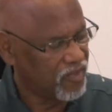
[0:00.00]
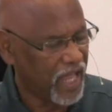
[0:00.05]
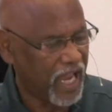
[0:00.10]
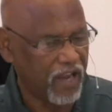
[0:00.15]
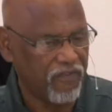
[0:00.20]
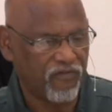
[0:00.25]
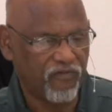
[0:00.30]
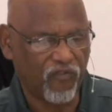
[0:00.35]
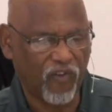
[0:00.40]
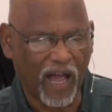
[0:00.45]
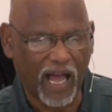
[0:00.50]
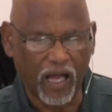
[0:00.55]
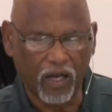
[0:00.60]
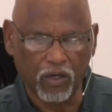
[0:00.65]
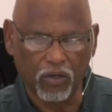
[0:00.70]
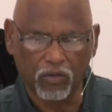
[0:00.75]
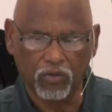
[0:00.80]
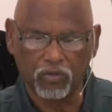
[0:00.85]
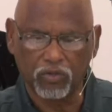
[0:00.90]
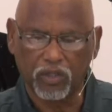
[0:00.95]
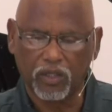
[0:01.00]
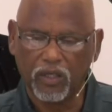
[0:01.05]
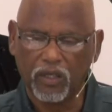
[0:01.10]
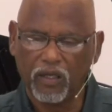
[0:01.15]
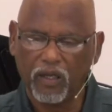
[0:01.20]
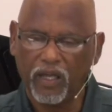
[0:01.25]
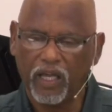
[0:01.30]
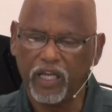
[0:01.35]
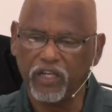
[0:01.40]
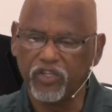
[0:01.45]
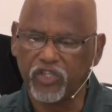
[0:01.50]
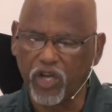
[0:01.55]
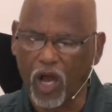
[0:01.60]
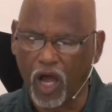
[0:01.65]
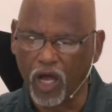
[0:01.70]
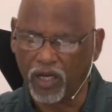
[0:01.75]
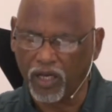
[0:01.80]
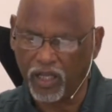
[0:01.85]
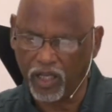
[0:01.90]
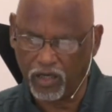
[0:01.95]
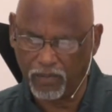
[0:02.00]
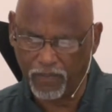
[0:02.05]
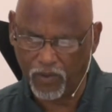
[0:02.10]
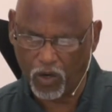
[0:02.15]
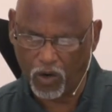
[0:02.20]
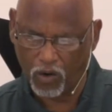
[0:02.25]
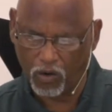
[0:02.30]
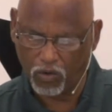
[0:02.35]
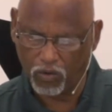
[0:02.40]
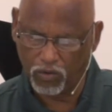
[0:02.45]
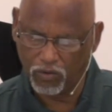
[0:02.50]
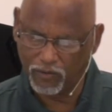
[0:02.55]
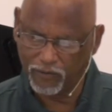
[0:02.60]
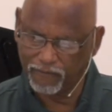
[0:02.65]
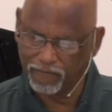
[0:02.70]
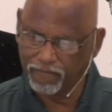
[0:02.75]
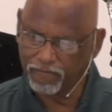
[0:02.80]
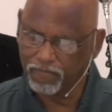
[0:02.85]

They followed, and John let them go.